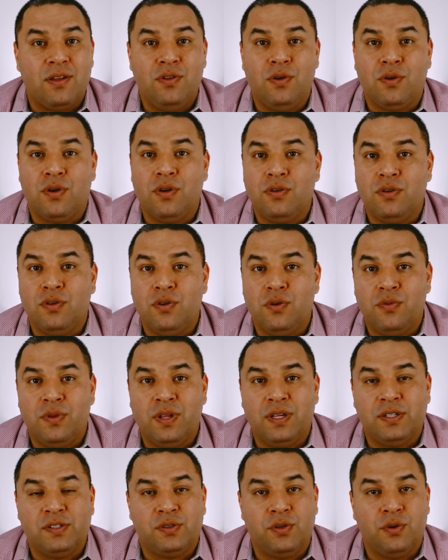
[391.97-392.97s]
You can do
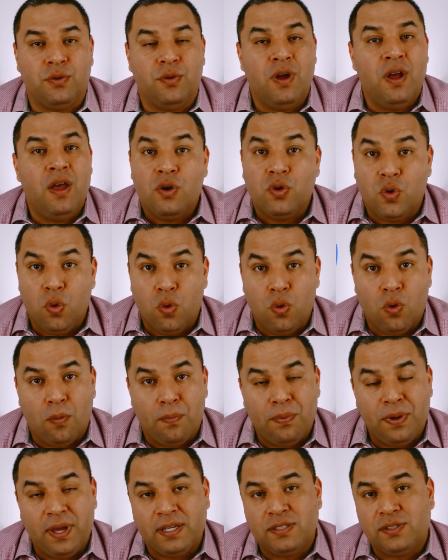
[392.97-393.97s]
this through Google
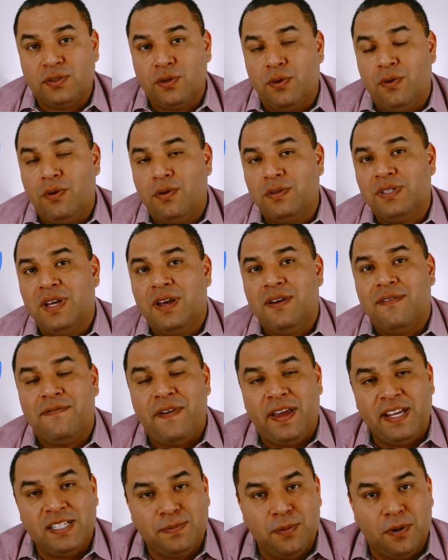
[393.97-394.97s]
Pixels,
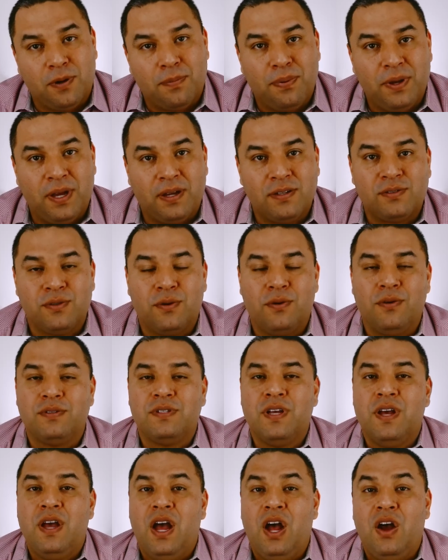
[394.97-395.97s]
Facebook Pixels.